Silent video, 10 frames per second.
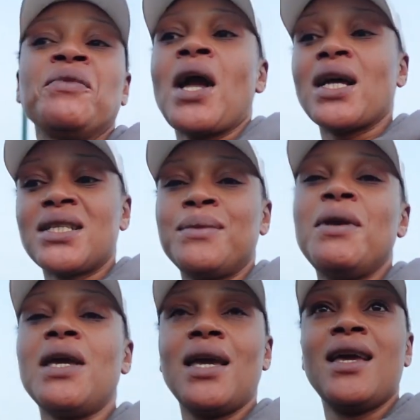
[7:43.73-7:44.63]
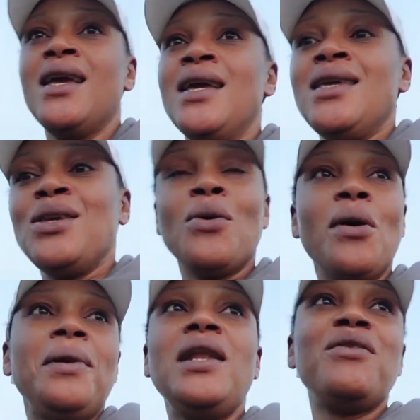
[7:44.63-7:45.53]
as me. You
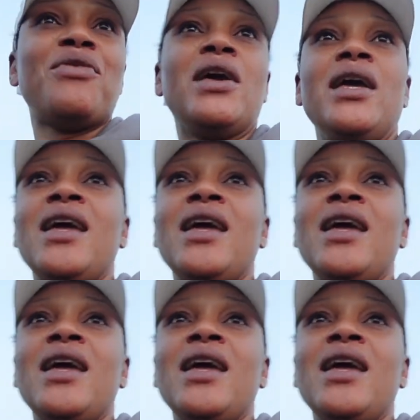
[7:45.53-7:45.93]
won't believe it.